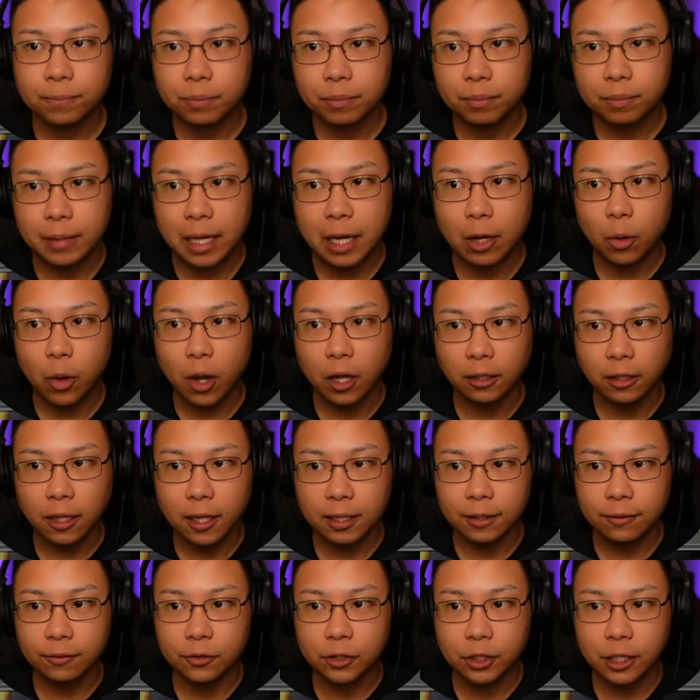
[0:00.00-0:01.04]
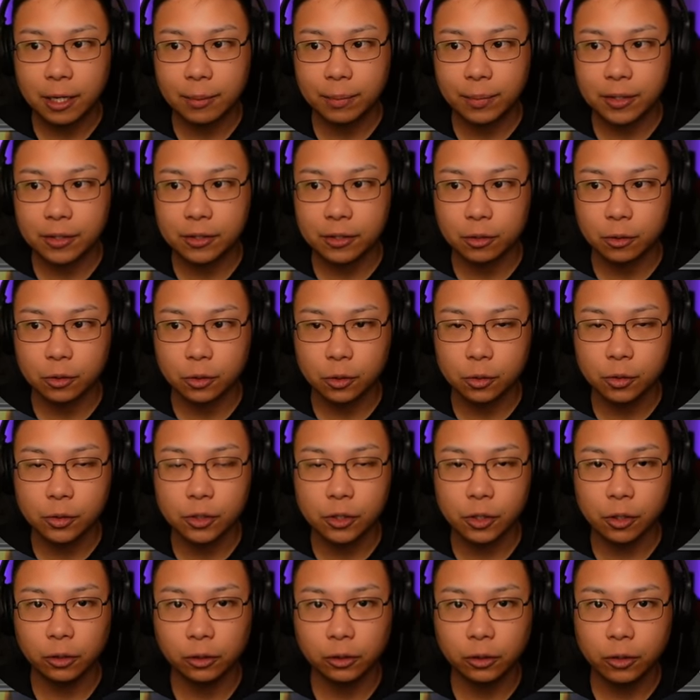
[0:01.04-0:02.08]
Now, a lot of champions who do
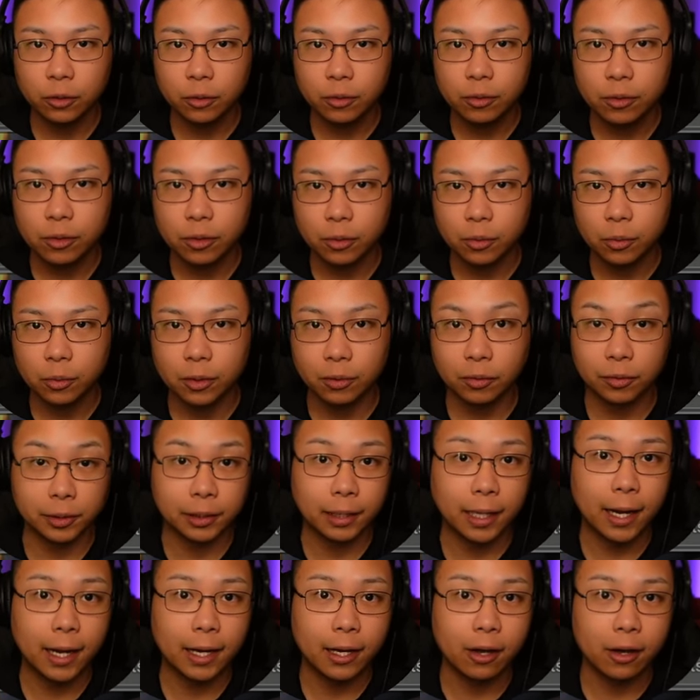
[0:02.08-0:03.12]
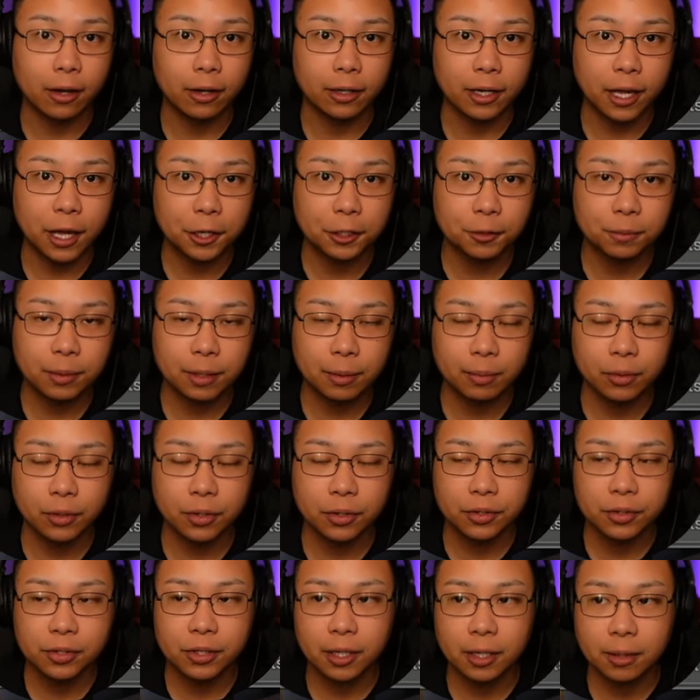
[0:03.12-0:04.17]
solo will rely on HP
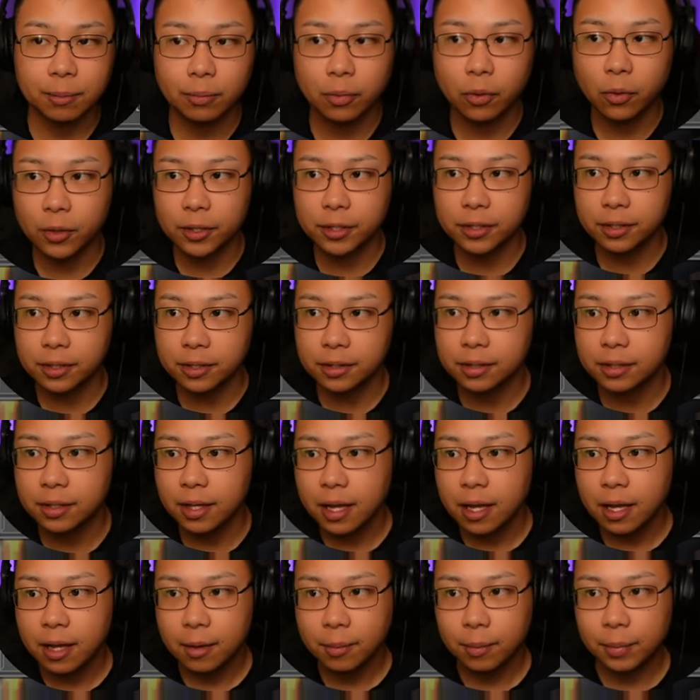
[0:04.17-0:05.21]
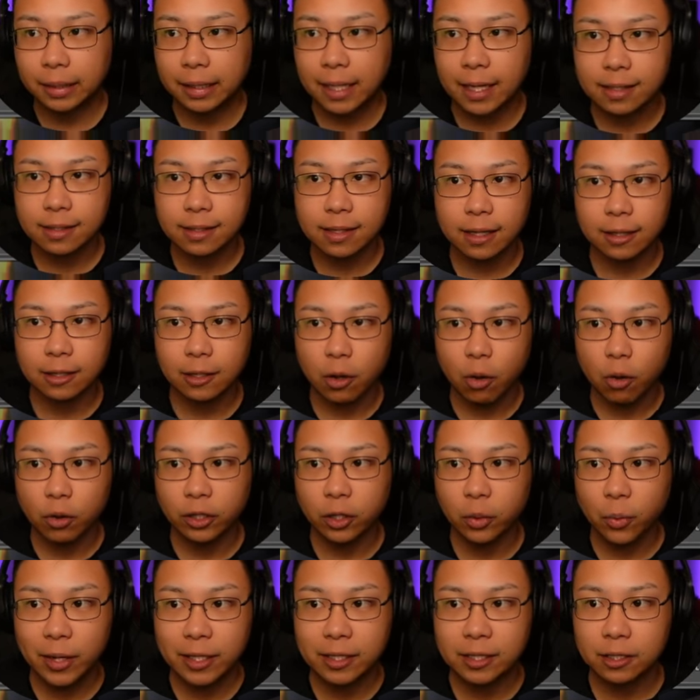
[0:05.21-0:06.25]
burns and poisons, but that's not the only
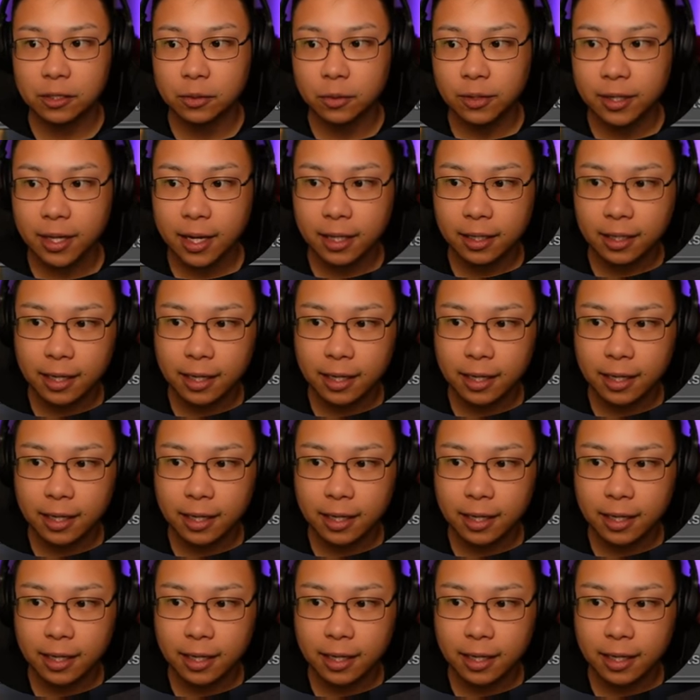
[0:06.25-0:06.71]
way to do that.